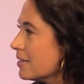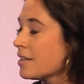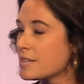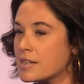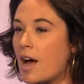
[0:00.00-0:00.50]
Now,
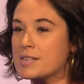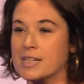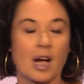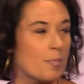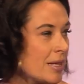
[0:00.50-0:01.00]
this is obviously
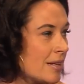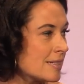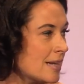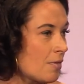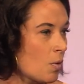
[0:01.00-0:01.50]
a company that's
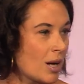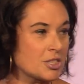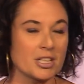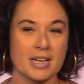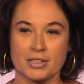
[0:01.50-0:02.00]
never
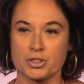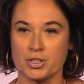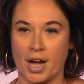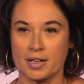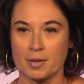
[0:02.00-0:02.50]
watched a nature
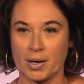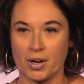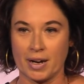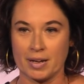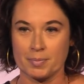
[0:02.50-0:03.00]

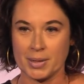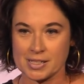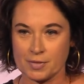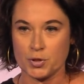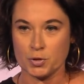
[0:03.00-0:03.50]
documentary,
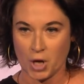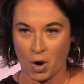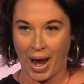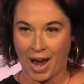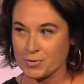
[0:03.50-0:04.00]
because if you
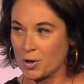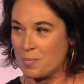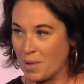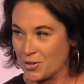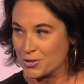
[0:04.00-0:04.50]
go after a
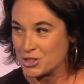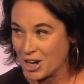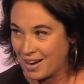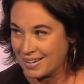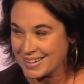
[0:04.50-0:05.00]
mother's
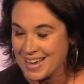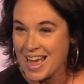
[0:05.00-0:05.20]
young,